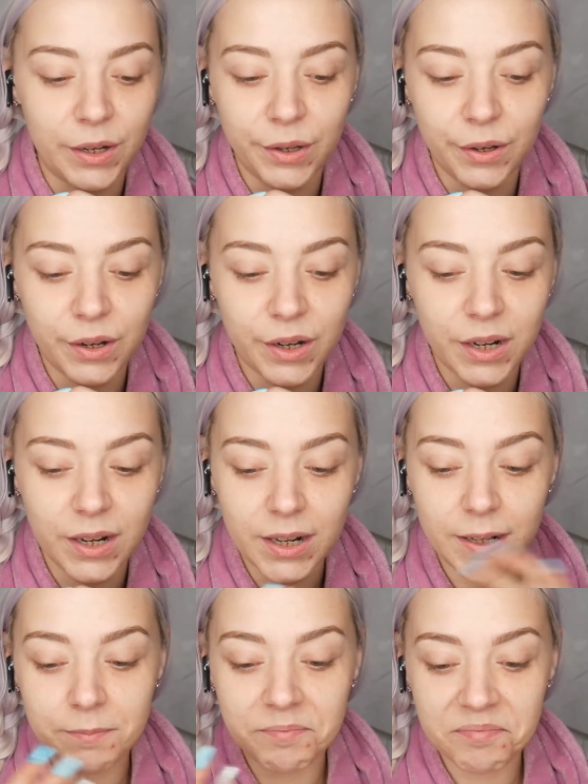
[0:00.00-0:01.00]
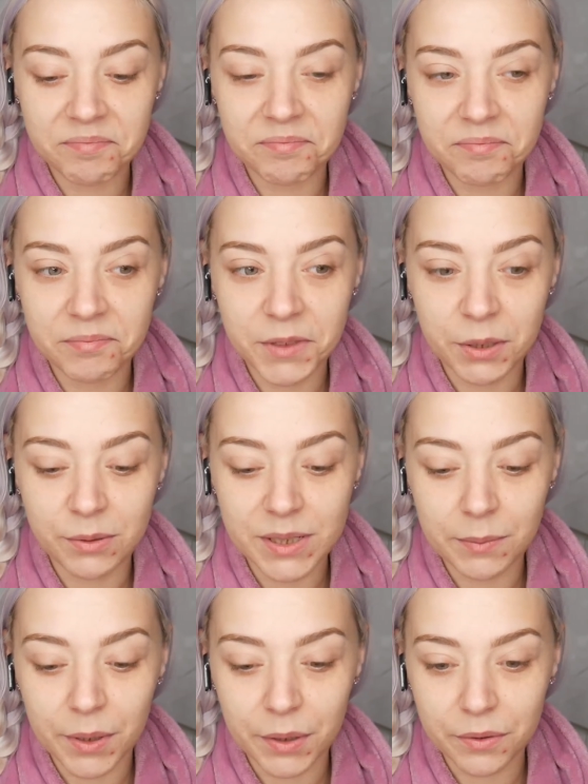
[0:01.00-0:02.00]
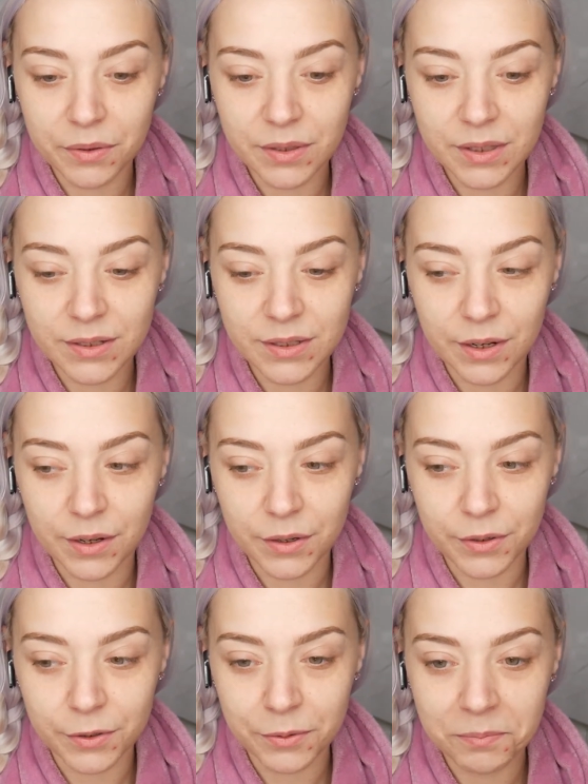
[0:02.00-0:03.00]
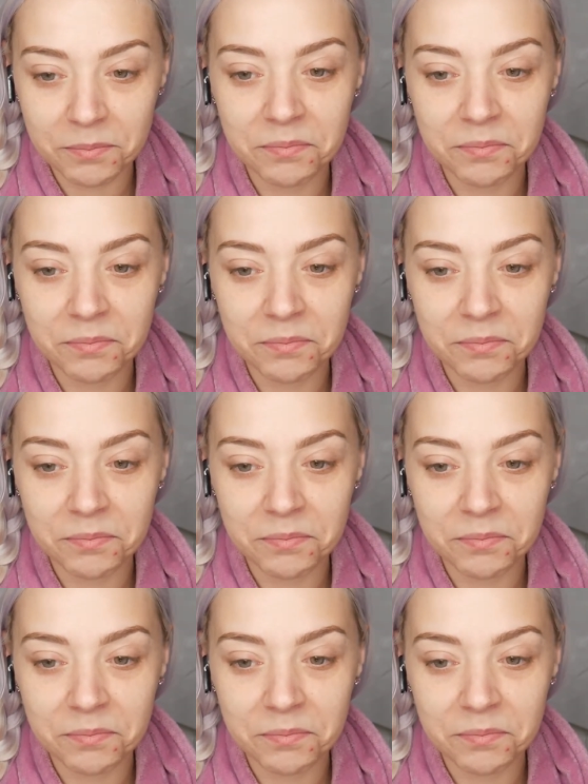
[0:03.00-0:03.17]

a look using both. So